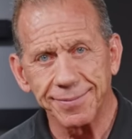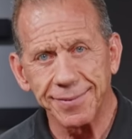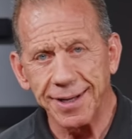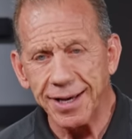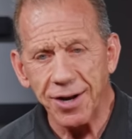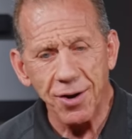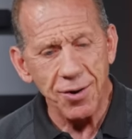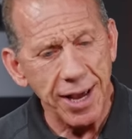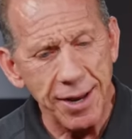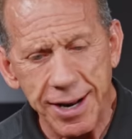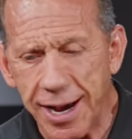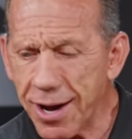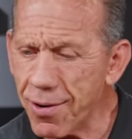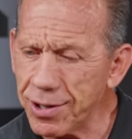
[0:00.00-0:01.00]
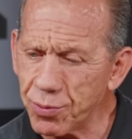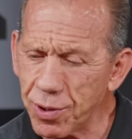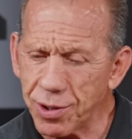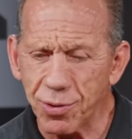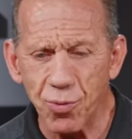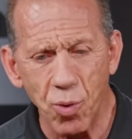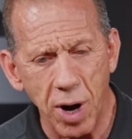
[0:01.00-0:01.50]
You know, and I always
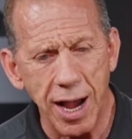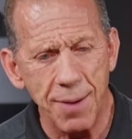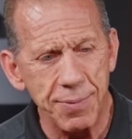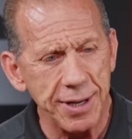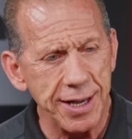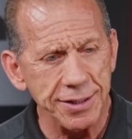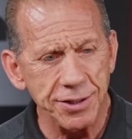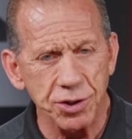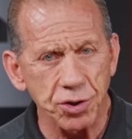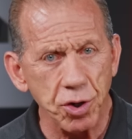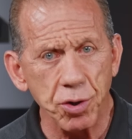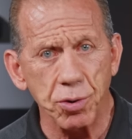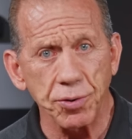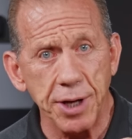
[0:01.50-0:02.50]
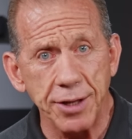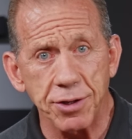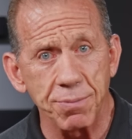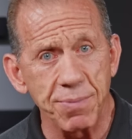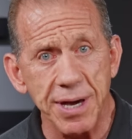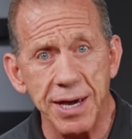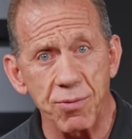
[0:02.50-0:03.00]
wonder why, because the circle dot to
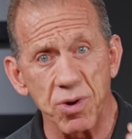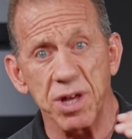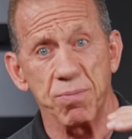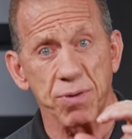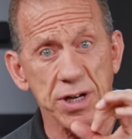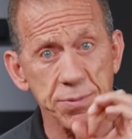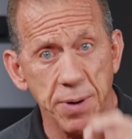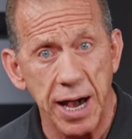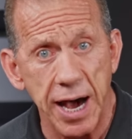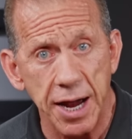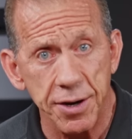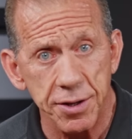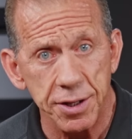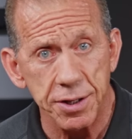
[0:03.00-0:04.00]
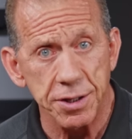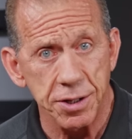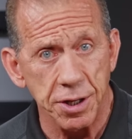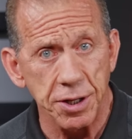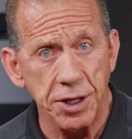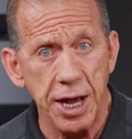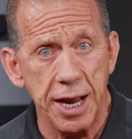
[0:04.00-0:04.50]
me really brings my eye to the,
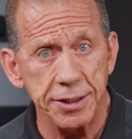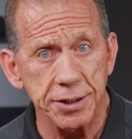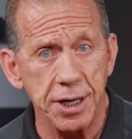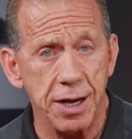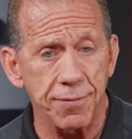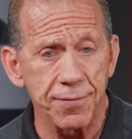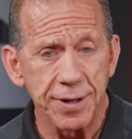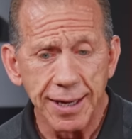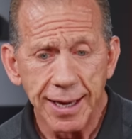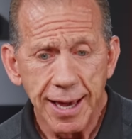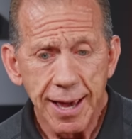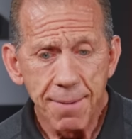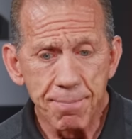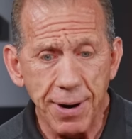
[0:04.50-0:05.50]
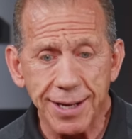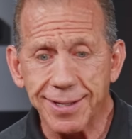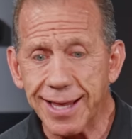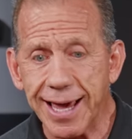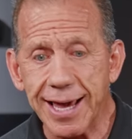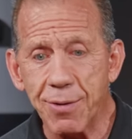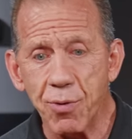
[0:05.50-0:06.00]
to the dot itself. But
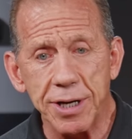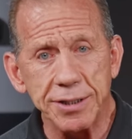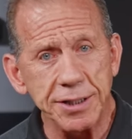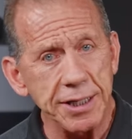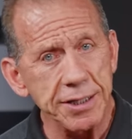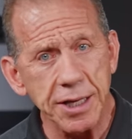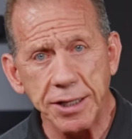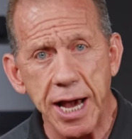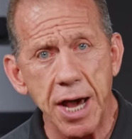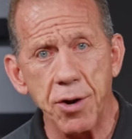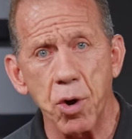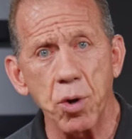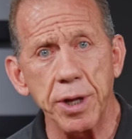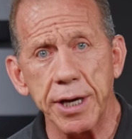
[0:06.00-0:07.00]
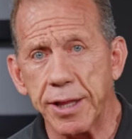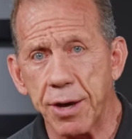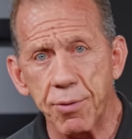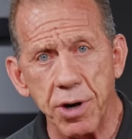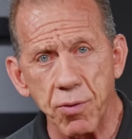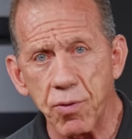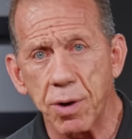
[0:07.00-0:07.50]
they want to see the dot only and they
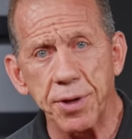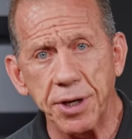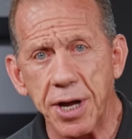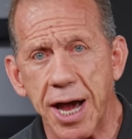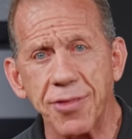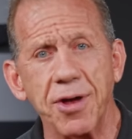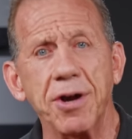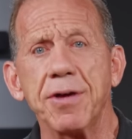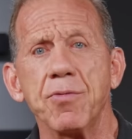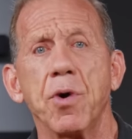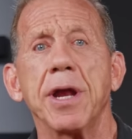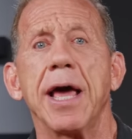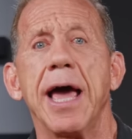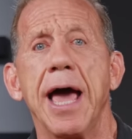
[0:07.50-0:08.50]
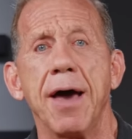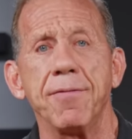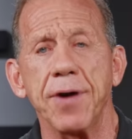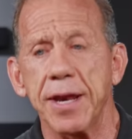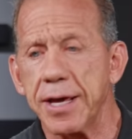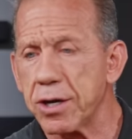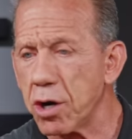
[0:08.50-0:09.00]
want to run the dot. They don't even want to have
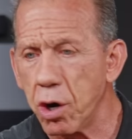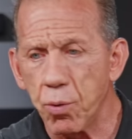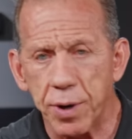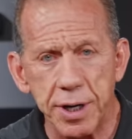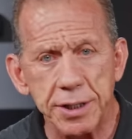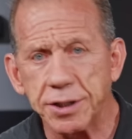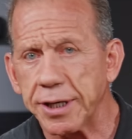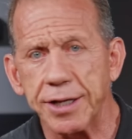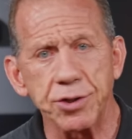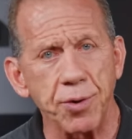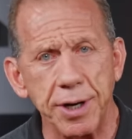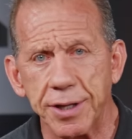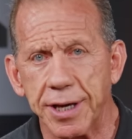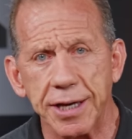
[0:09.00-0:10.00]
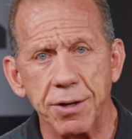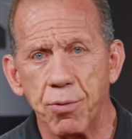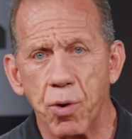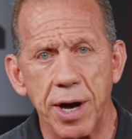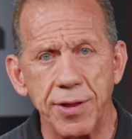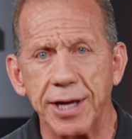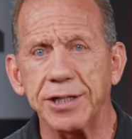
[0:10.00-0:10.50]
any co-witness sites or anything in the
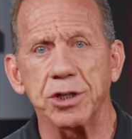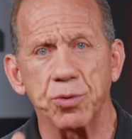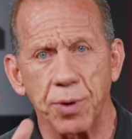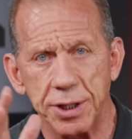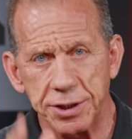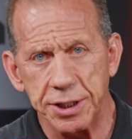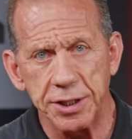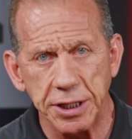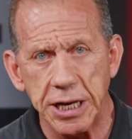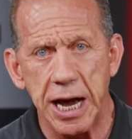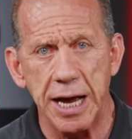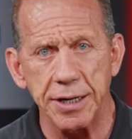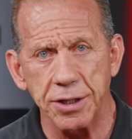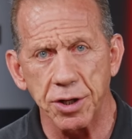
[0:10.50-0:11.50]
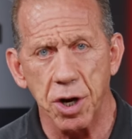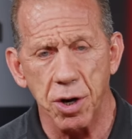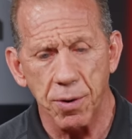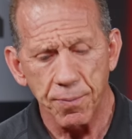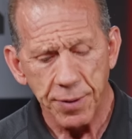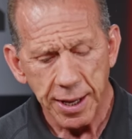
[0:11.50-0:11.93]
way. They just want to see the dot and go.